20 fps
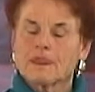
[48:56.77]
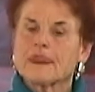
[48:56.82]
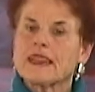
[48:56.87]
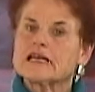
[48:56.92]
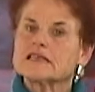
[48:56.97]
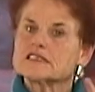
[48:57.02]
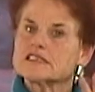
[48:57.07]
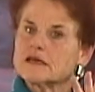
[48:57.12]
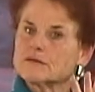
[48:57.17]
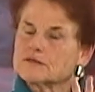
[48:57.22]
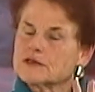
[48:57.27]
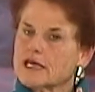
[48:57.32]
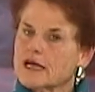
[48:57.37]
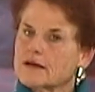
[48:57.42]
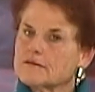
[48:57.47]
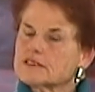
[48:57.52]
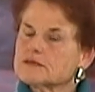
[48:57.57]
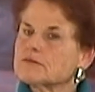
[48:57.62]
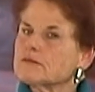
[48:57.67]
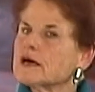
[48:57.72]

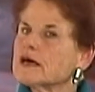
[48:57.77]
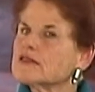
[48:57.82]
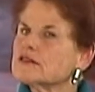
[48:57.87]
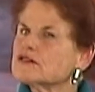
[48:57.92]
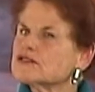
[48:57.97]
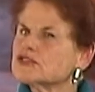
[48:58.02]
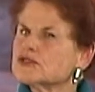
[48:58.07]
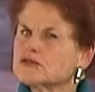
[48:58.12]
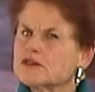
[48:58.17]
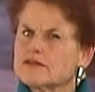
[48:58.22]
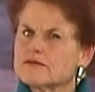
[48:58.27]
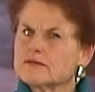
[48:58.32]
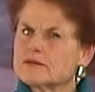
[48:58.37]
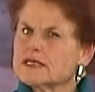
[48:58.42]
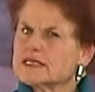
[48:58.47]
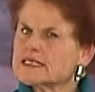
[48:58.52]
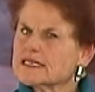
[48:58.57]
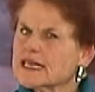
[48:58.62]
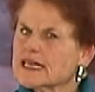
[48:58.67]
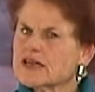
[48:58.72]
Sometimes mothers who have
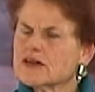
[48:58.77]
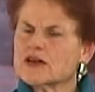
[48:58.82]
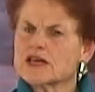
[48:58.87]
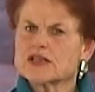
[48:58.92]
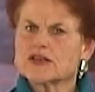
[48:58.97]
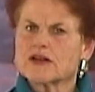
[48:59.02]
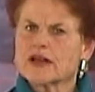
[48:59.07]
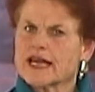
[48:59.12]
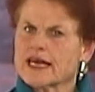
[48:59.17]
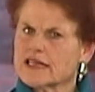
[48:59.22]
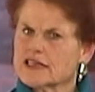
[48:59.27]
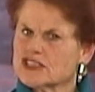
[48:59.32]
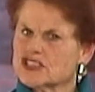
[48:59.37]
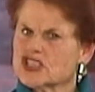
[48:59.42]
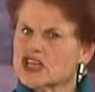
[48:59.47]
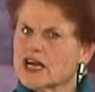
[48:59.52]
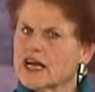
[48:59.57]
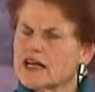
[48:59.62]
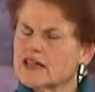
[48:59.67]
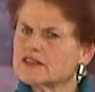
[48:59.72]
miscarried or had a
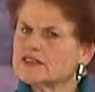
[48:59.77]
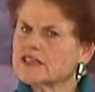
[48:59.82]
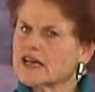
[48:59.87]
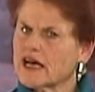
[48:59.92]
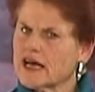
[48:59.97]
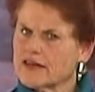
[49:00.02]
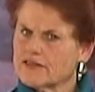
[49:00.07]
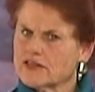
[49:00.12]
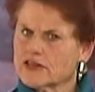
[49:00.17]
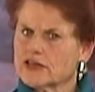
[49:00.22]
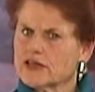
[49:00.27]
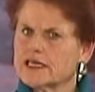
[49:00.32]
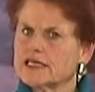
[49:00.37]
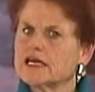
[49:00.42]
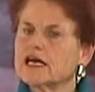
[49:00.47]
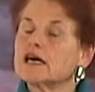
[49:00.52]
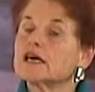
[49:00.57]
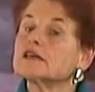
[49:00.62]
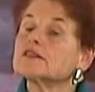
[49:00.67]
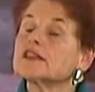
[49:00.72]
child die very
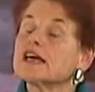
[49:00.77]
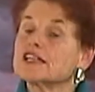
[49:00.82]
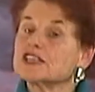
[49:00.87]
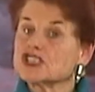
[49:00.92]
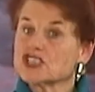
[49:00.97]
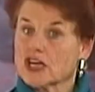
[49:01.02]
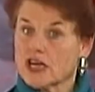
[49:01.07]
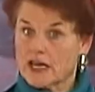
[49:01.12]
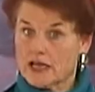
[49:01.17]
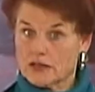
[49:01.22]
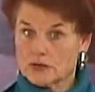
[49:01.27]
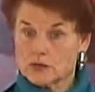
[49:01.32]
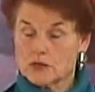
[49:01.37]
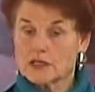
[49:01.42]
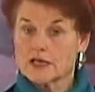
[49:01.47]
young, that child will